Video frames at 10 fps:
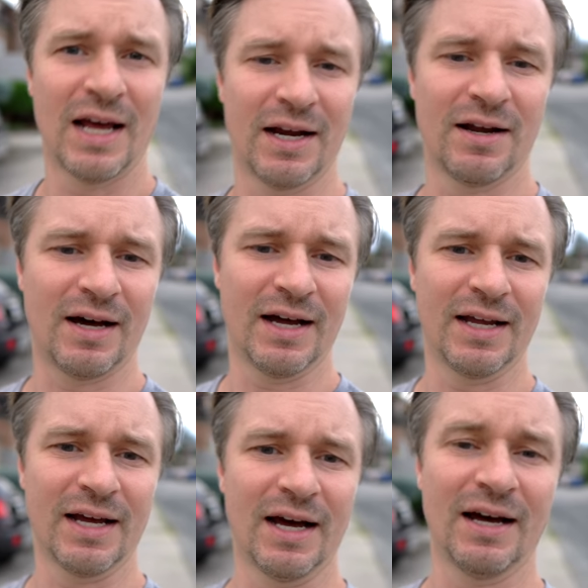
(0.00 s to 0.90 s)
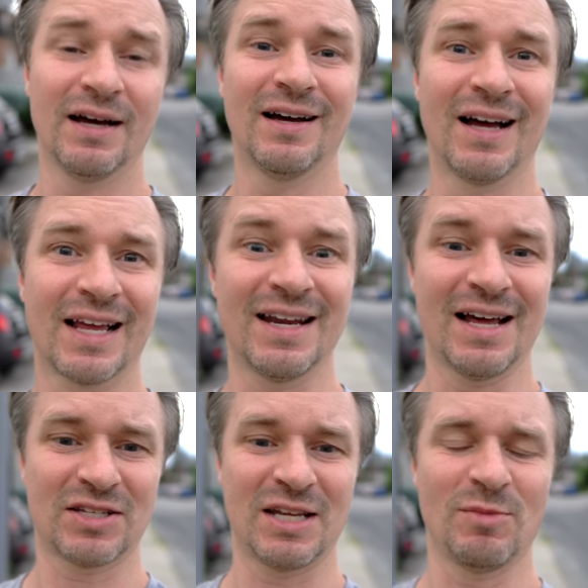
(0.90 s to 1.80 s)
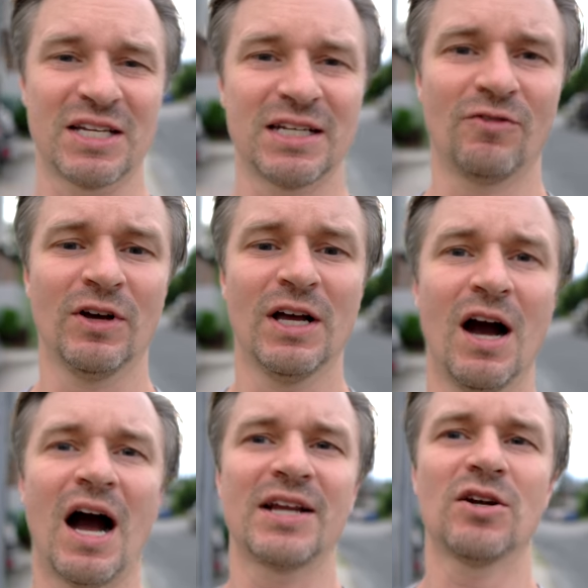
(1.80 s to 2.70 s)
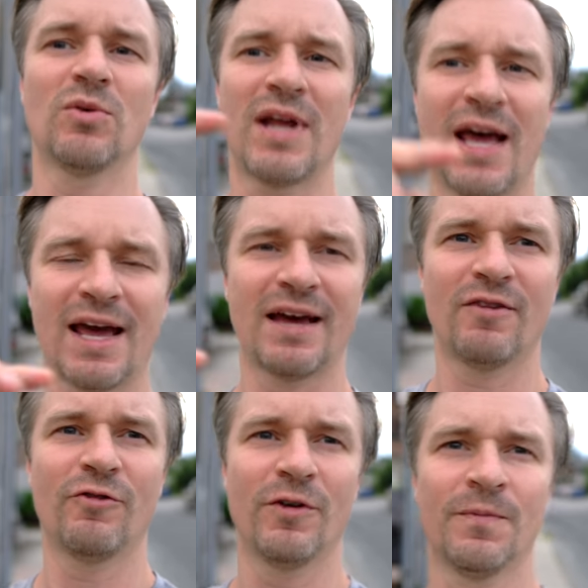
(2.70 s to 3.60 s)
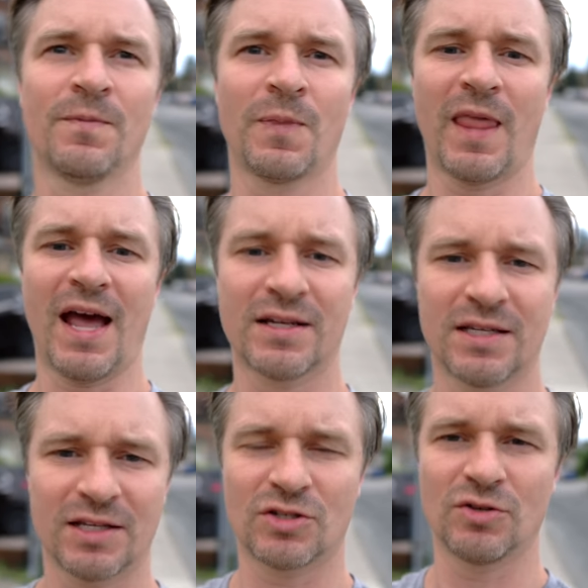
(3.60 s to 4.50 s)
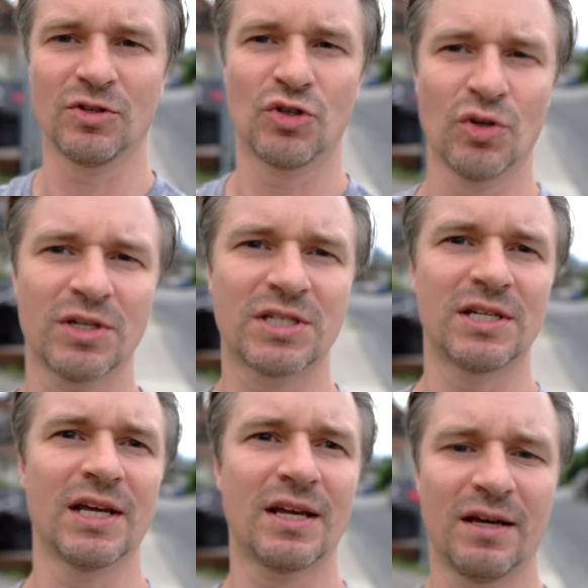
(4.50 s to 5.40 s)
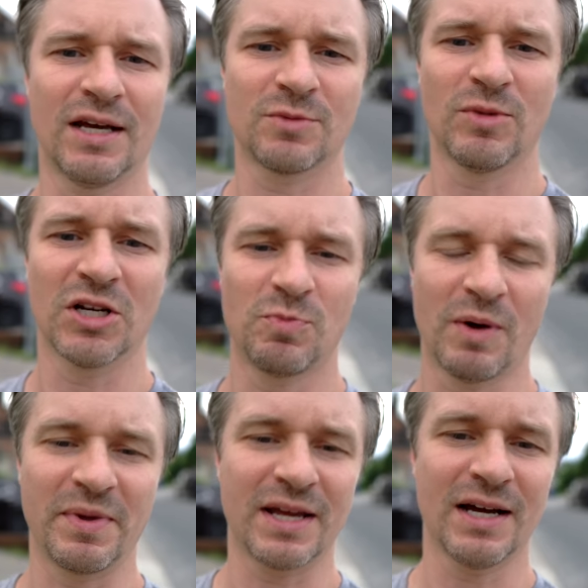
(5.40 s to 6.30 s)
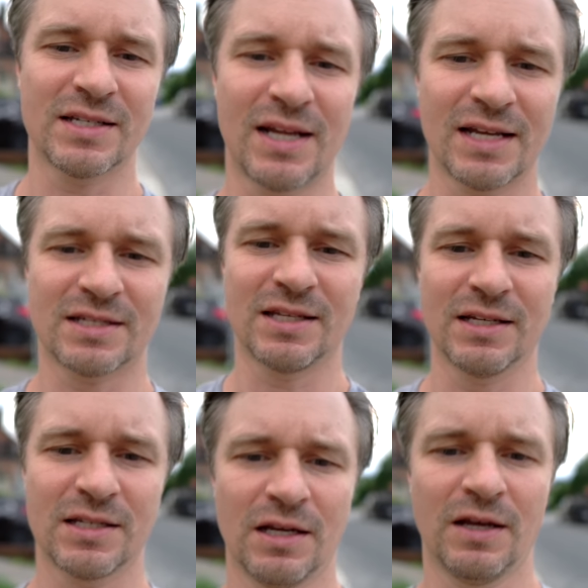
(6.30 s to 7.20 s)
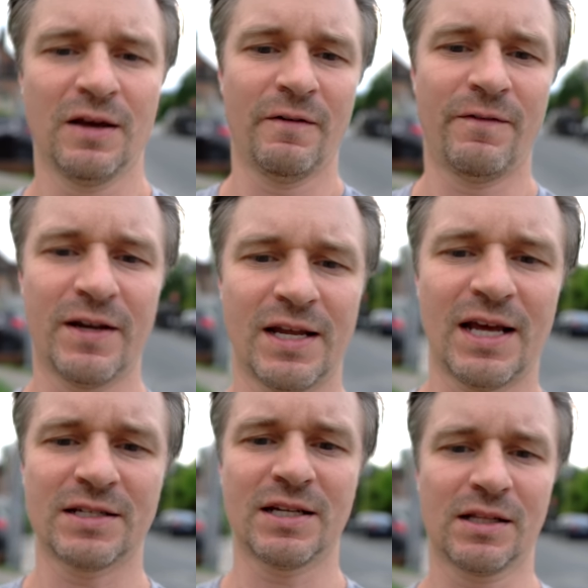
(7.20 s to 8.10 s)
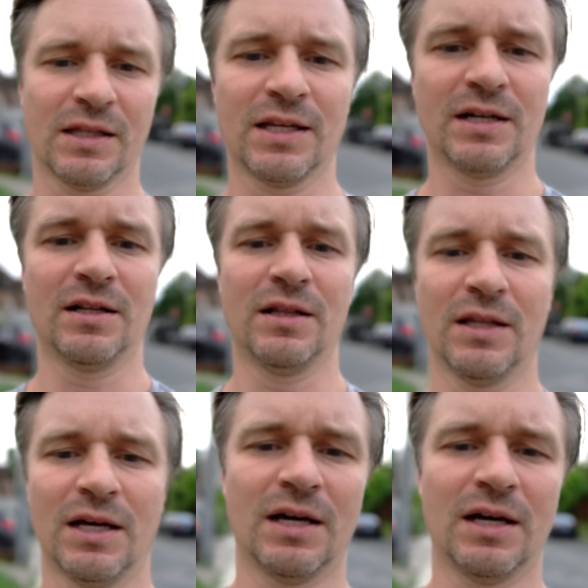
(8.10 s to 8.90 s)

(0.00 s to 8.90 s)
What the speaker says: and I can now see myself. I don't have access to the joystick as much, but because it has this fantastic little